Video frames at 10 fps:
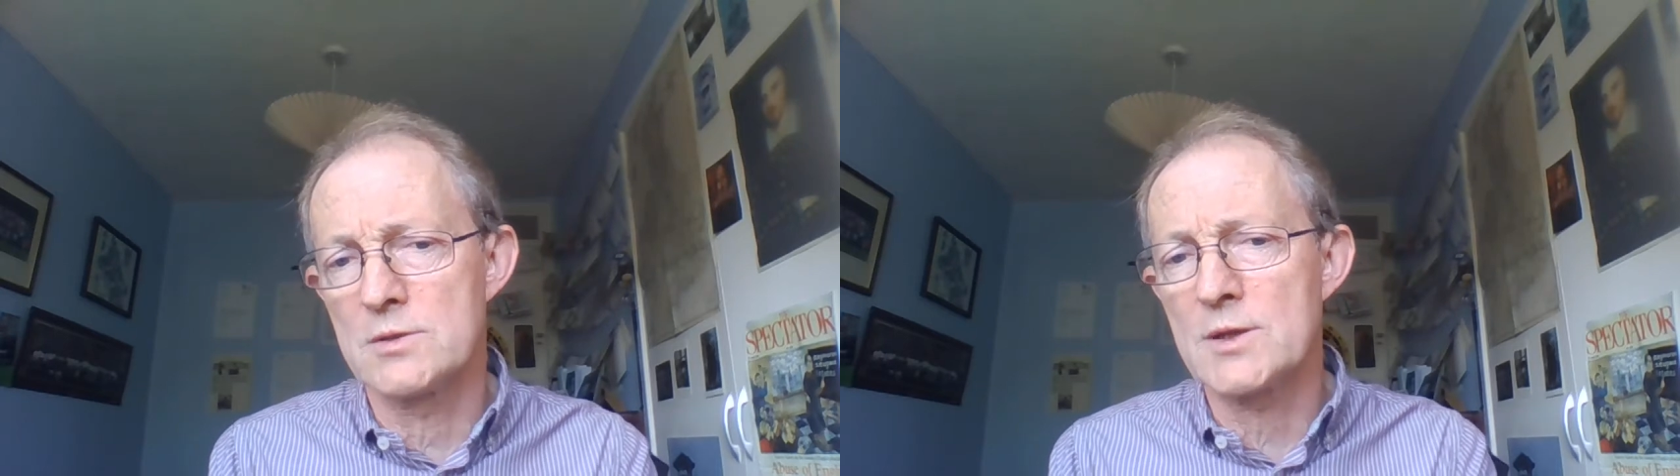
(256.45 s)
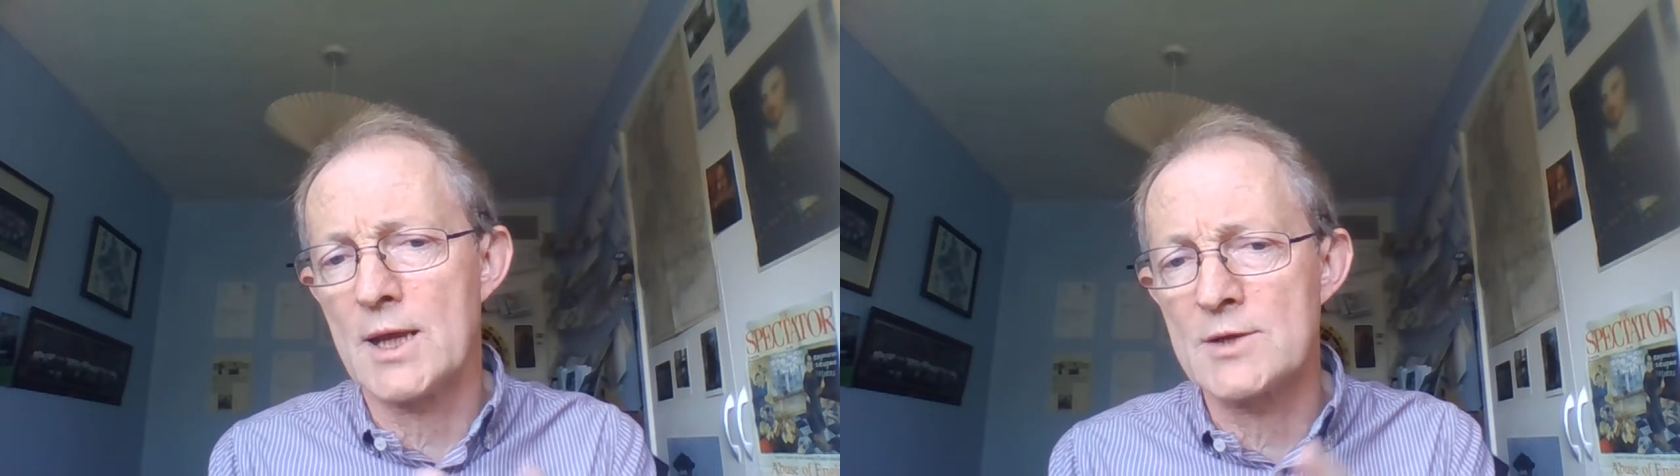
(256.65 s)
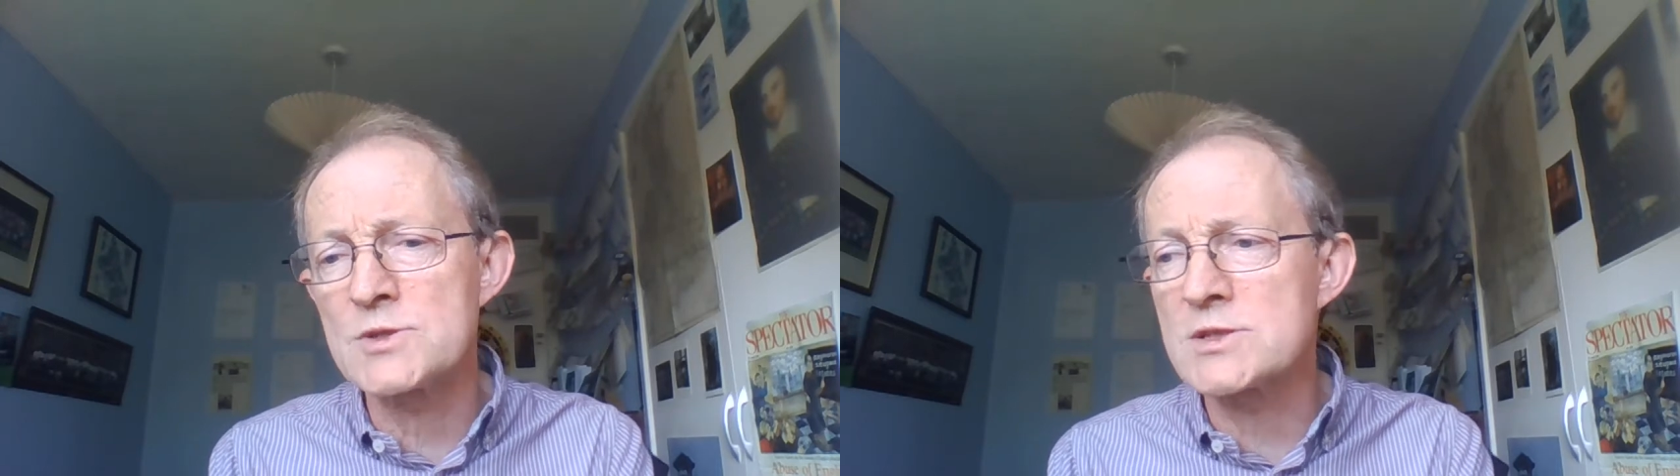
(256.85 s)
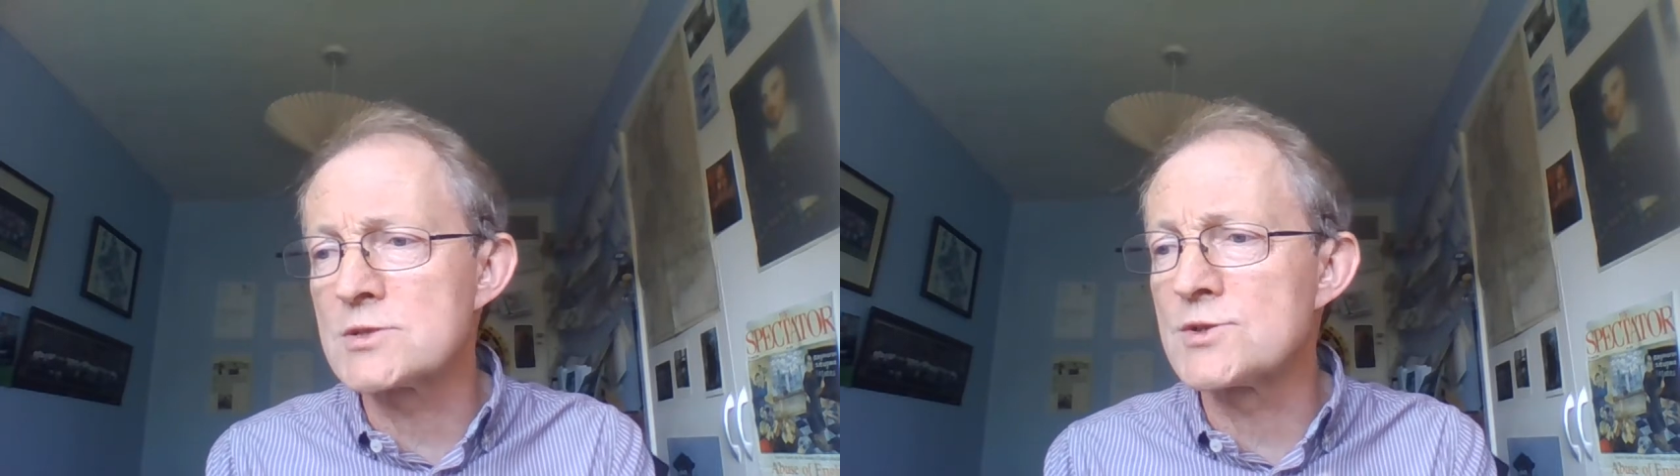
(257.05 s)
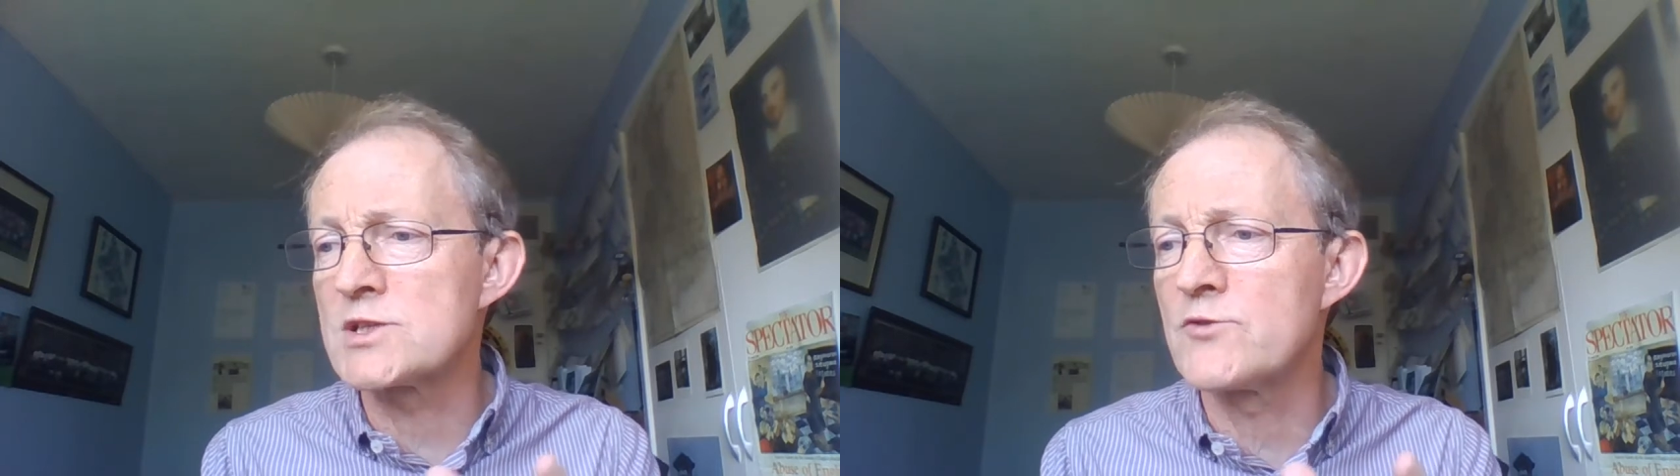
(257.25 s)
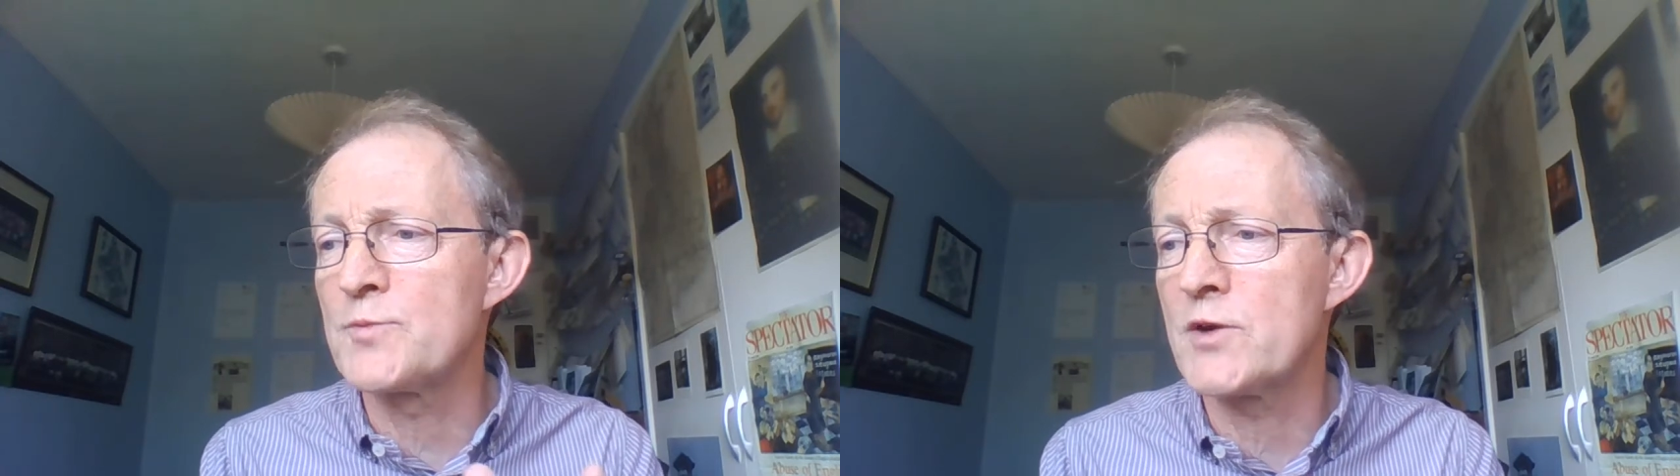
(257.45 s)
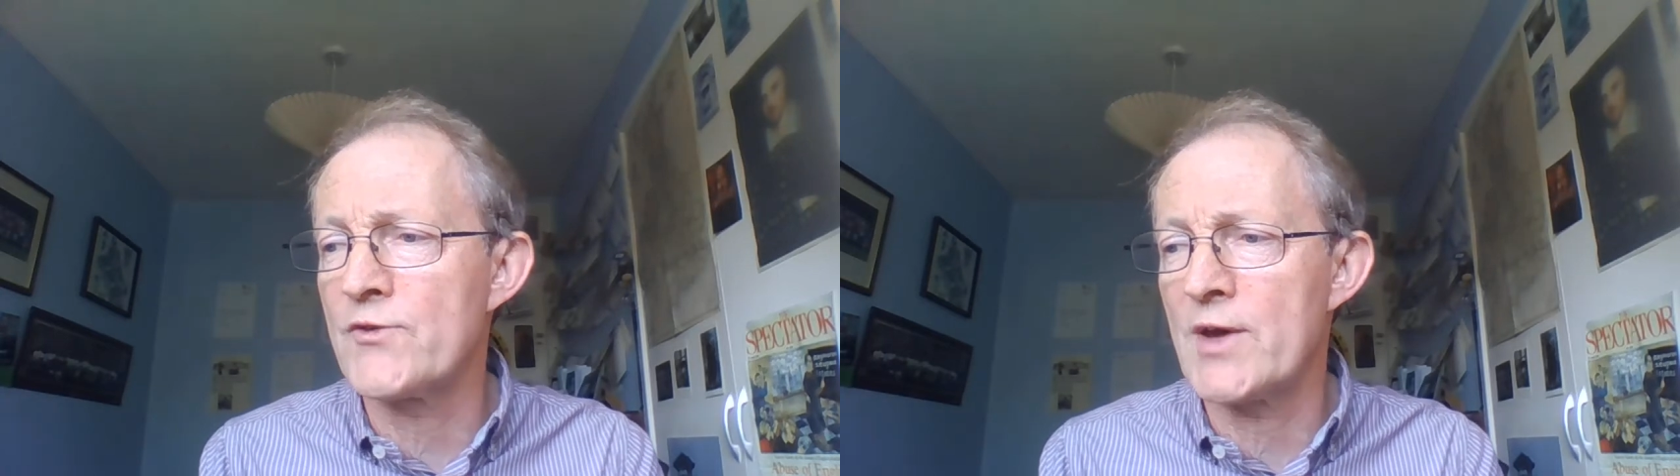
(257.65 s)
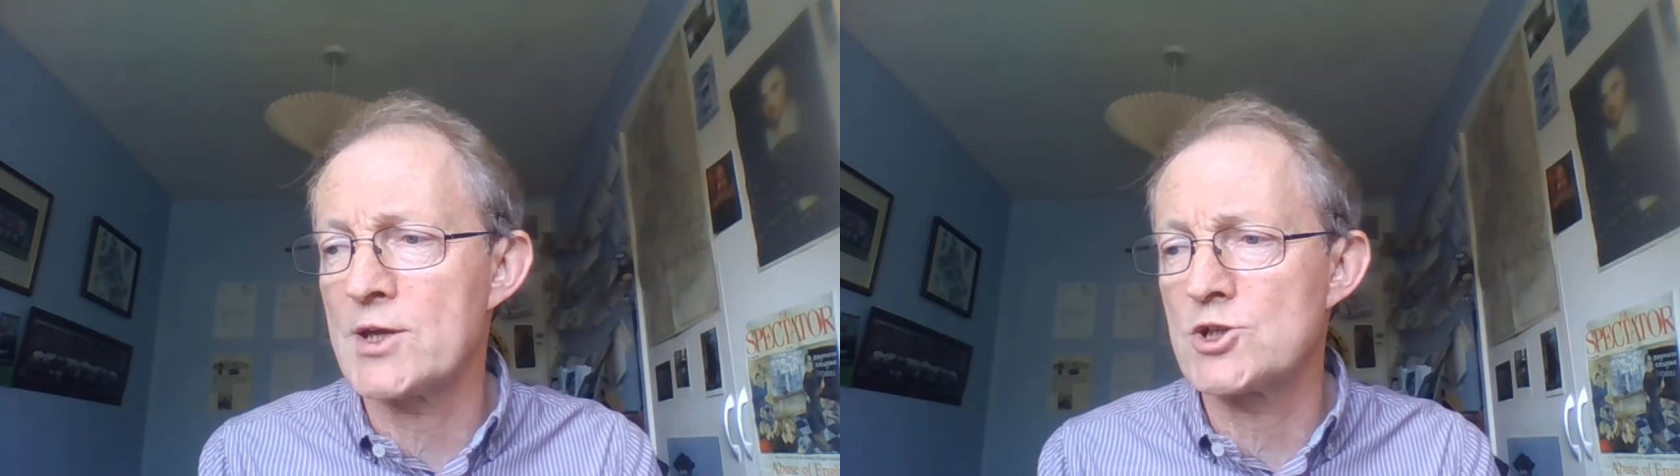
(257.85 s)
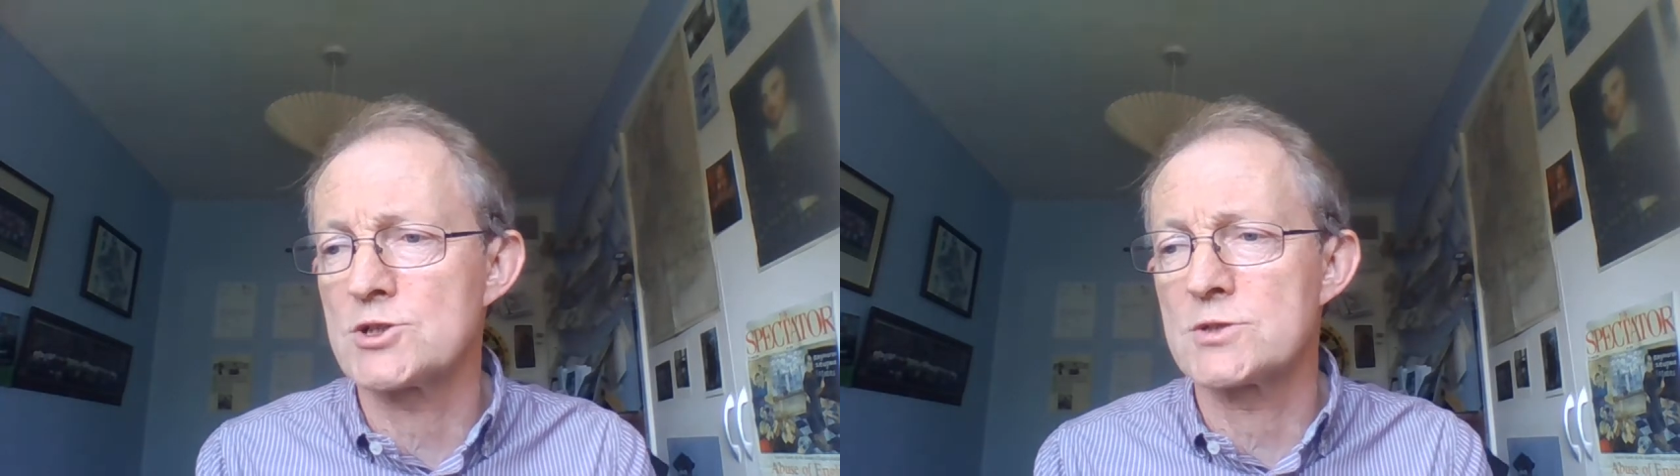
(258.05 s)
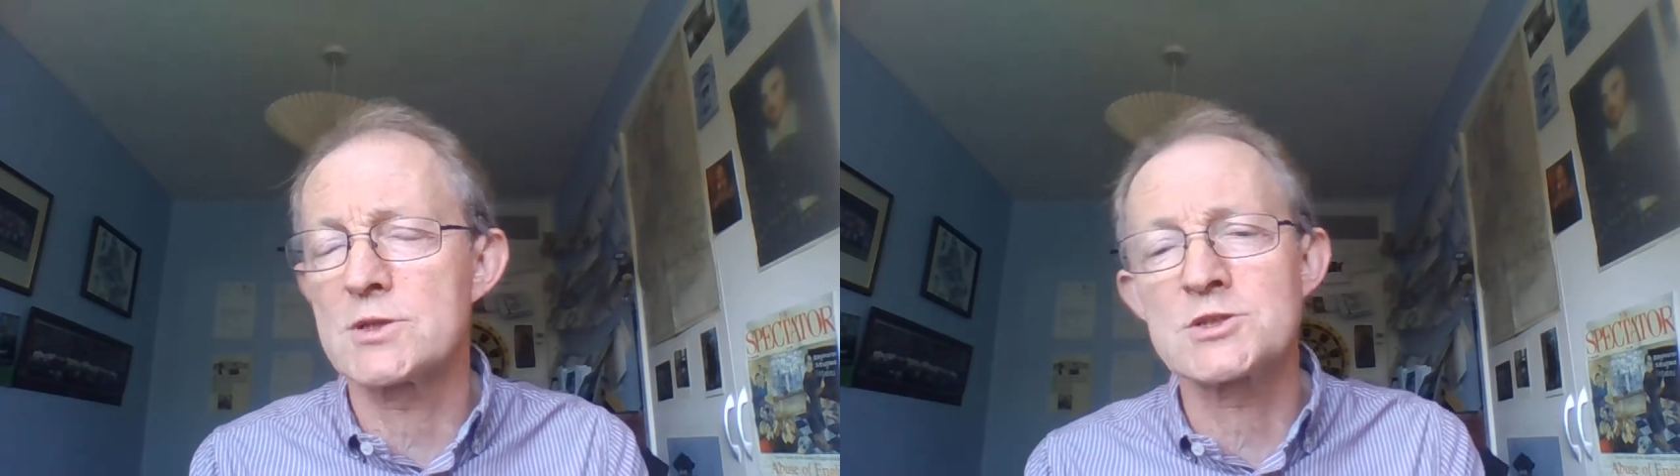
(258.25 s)
counsels of
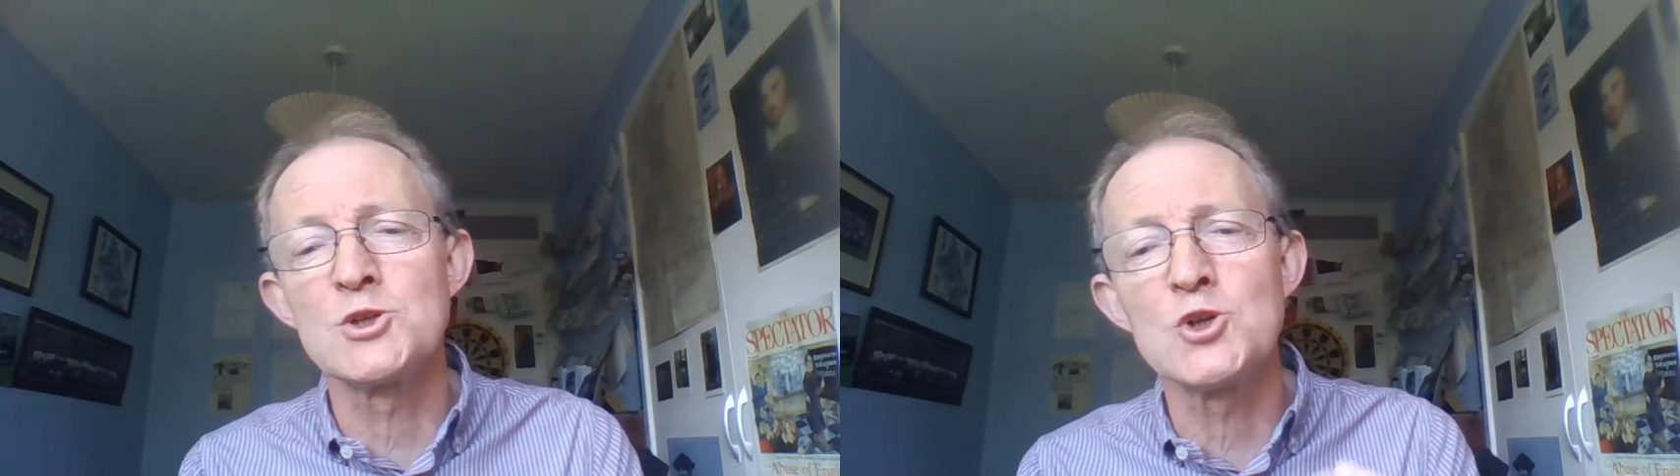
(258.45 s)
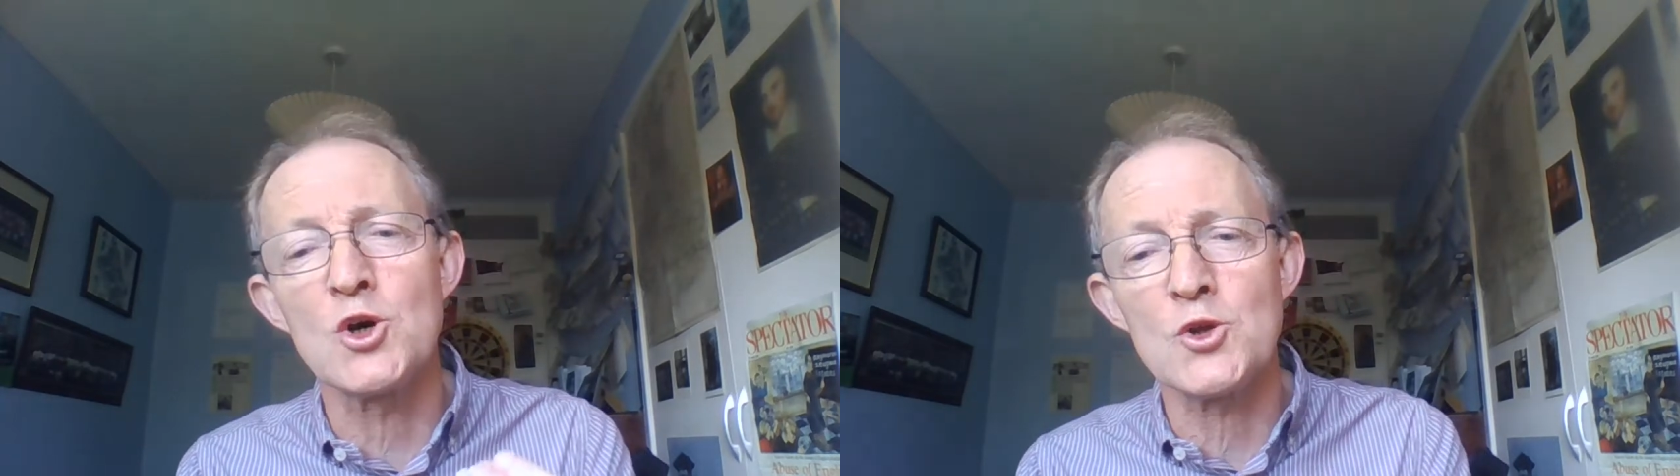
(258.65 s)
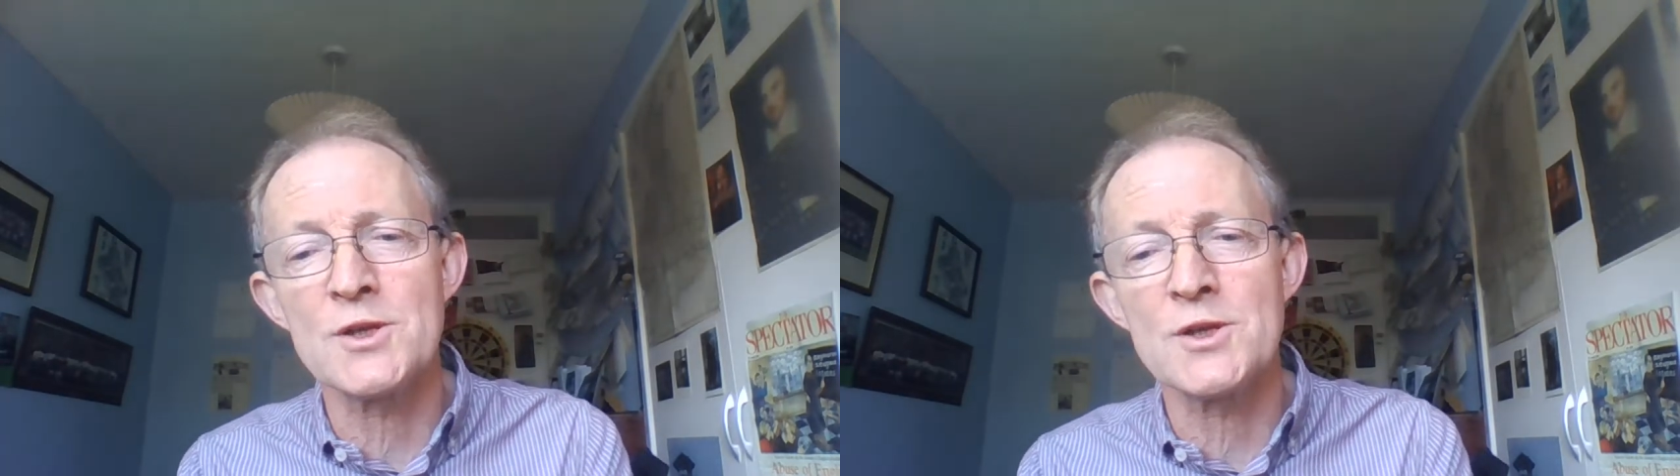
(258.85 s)
perfection that are not